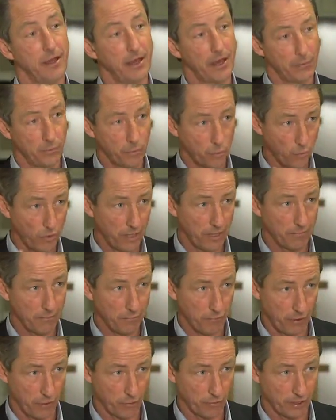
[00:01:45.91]
and we run
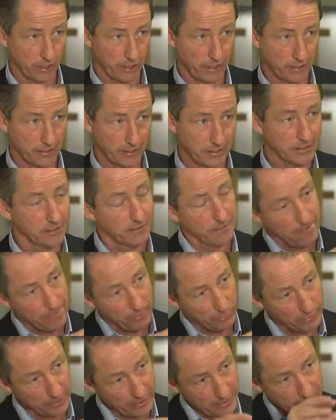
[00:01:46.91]
projects
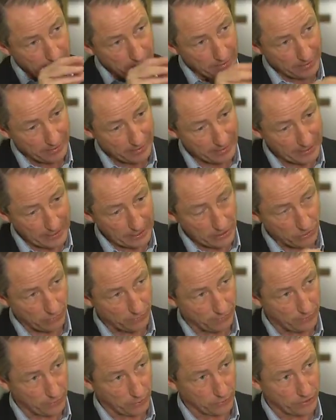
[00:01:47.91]
within each
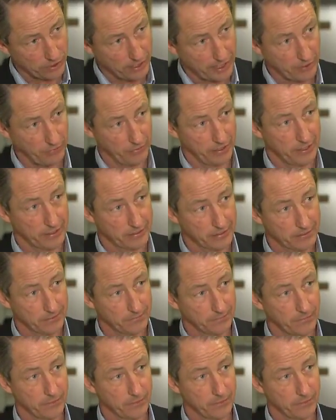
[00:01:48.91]
of those areas.